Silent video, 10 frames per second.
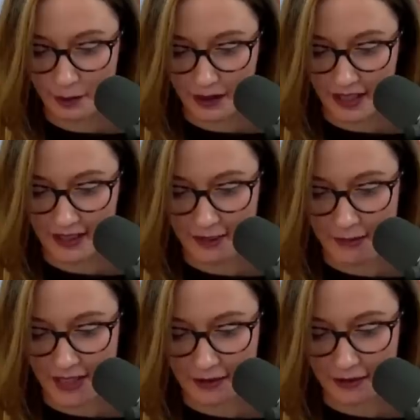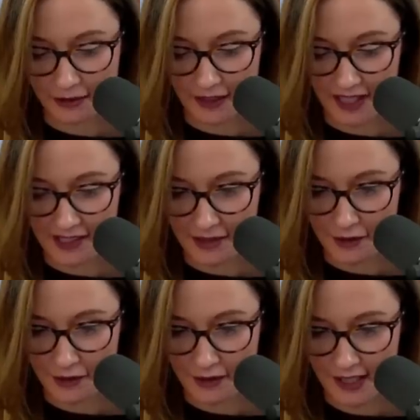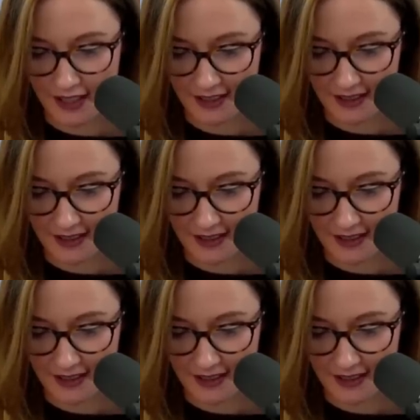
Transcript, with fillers: working in the medical device industry?